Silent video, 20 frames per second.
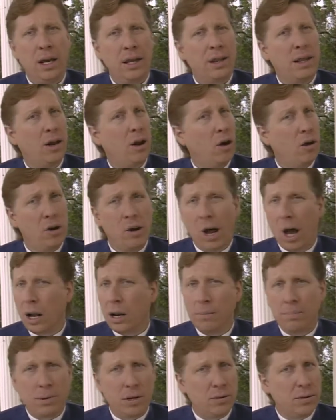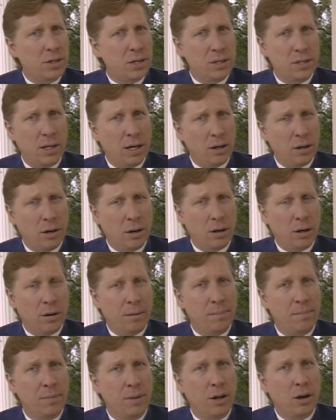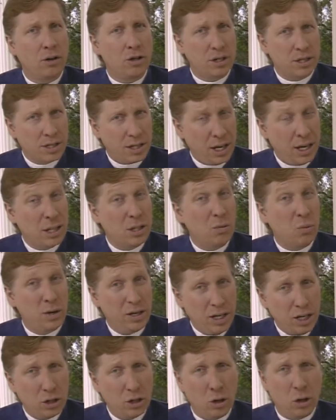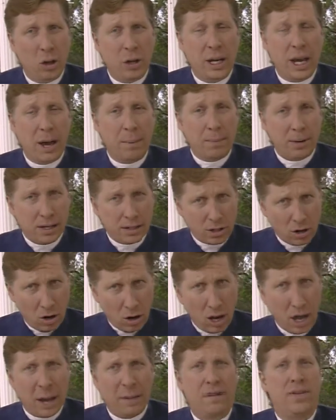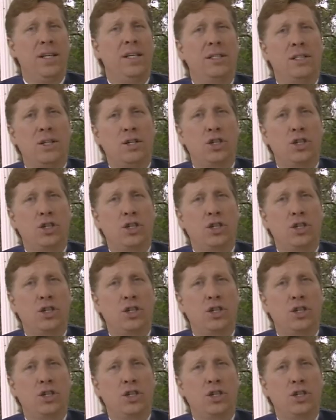that are not abuses at all. They're just things we need to look at because our life needs a